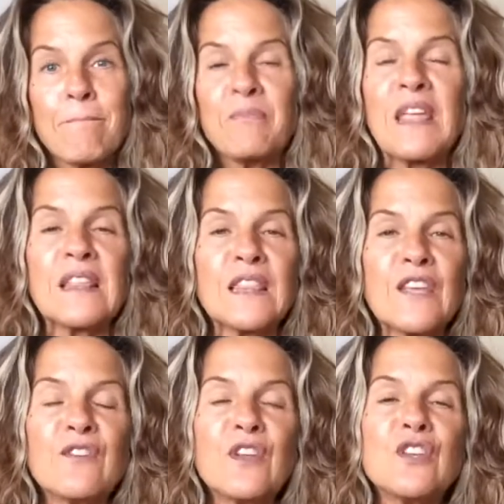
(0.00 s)
They
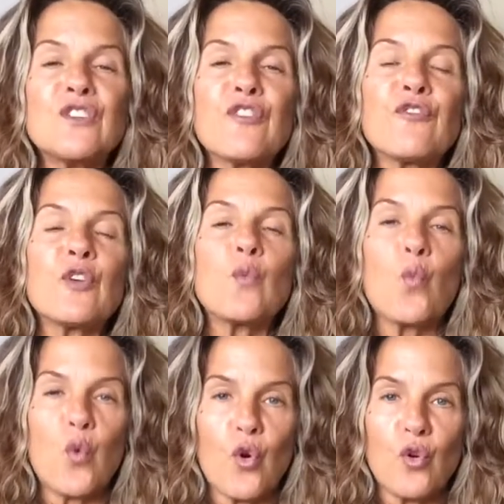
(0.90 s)
live in a different
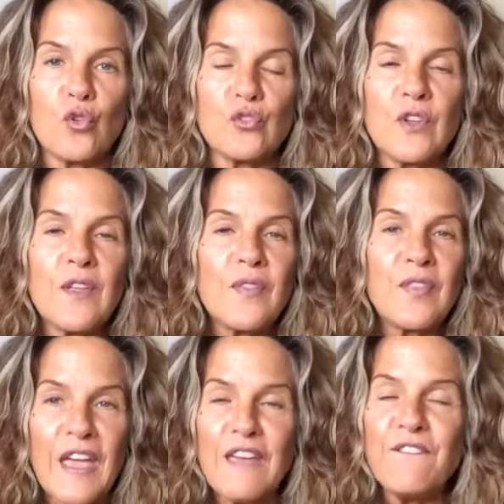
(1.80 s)
world.
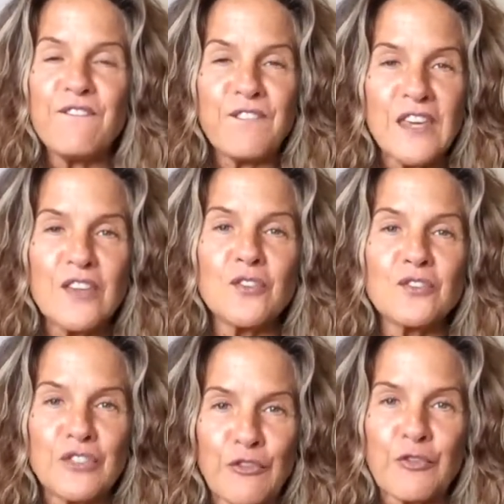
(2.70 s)
They feel
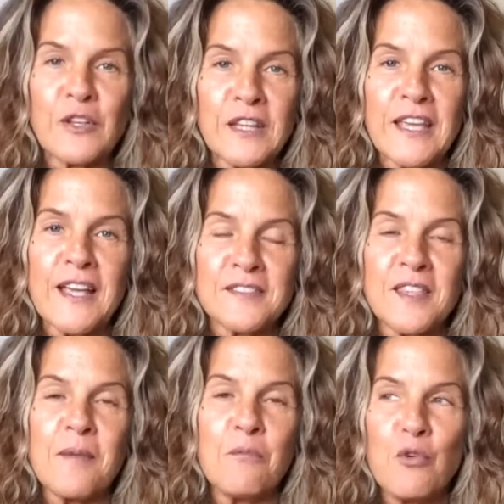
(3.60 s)
differently as
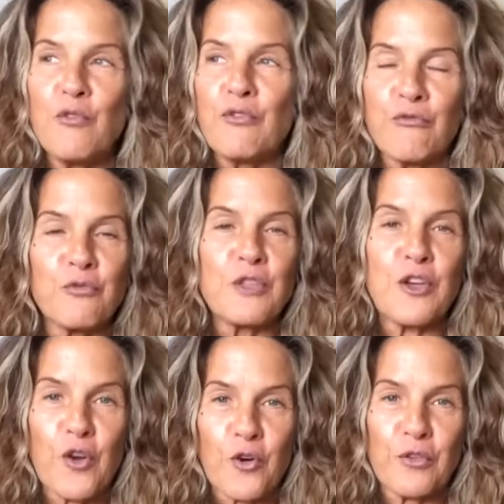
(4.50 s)
they move through the
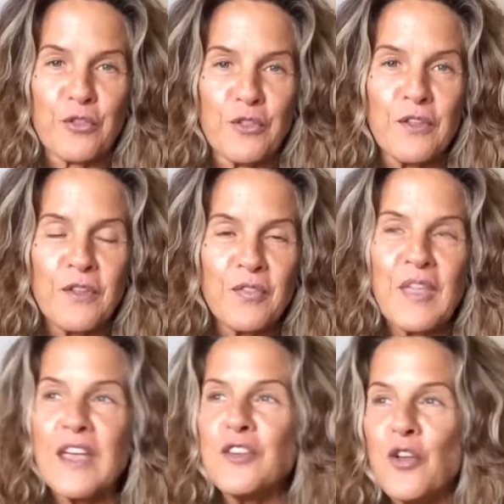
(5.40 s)
earth.
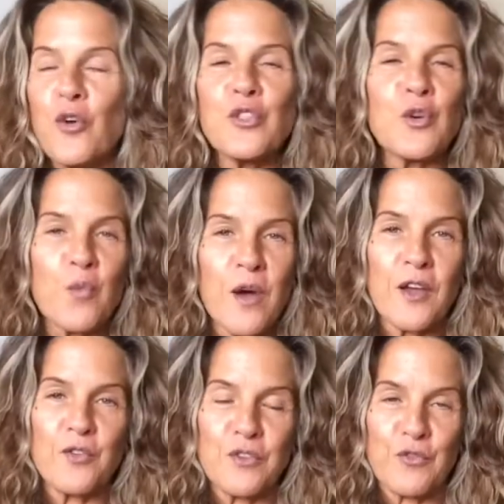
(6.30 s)
They know they're
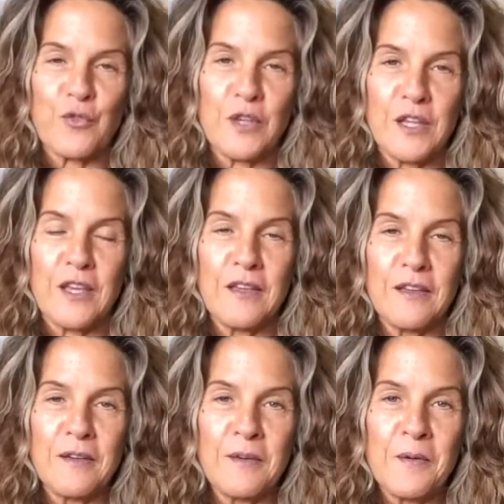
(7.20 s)
wired differently.
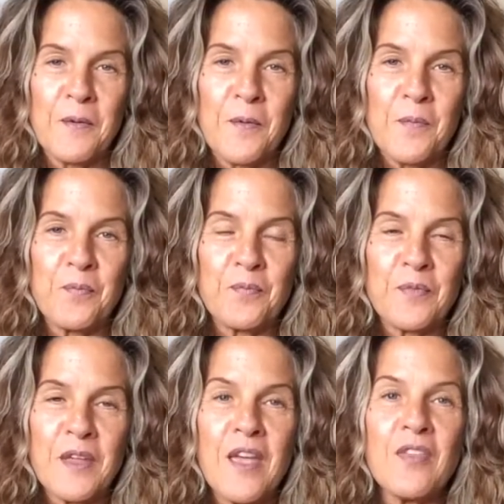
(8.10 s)

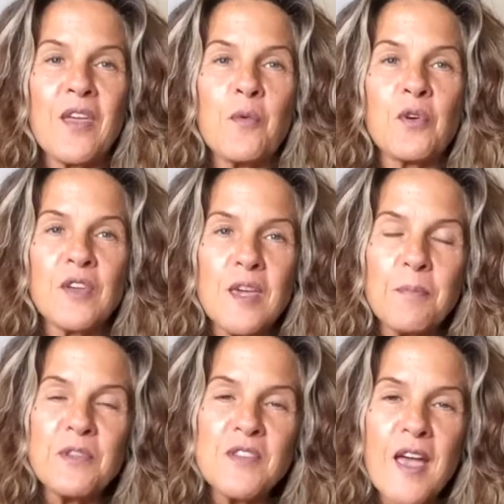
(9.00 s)
And they will keep
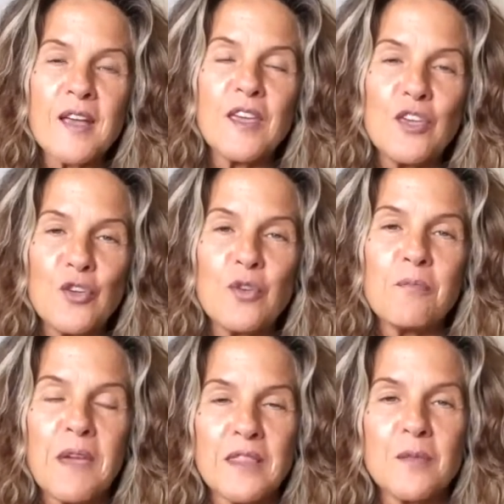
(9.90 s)
attacking you to
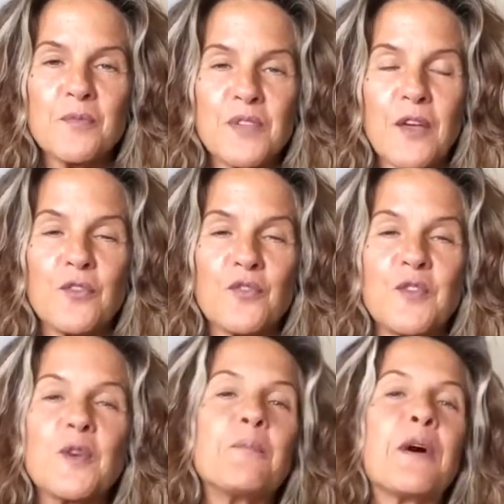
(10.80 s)
make themselves
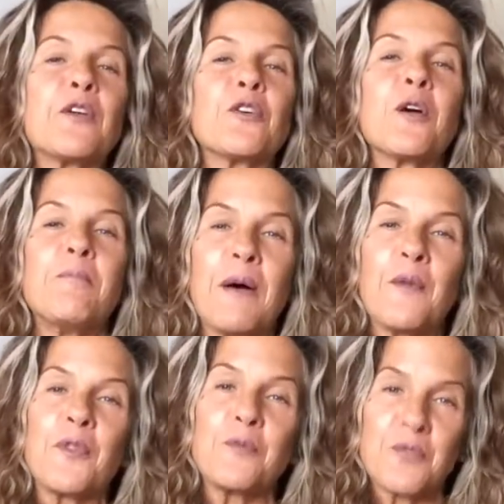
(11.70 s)
feel better
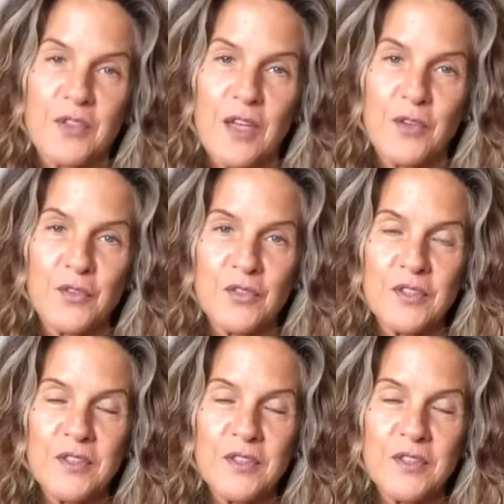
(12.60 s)
about themselves.